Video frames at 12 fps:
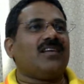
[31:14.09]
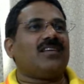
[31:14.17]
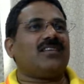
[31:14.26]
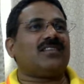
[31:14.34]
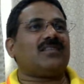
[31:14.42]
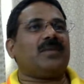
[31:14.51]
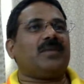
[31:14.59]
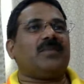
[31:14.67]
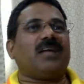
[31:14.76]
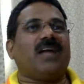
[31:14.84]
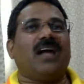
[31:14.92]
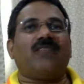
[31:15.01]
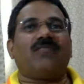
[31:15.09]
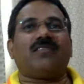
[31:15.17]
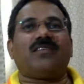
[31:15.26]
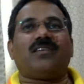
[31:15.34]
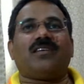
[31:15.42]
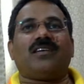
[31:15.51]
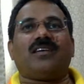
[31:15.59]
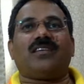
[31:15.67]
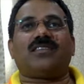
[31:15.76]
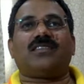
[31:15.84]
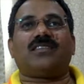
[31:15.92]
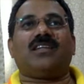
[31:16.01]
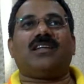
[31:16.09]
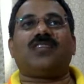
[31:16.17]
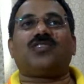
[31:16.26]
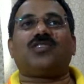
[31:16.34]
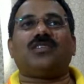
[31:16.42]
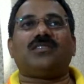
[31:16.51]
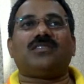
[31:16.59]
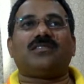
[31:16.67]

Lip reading: Does a baby have a sin nature?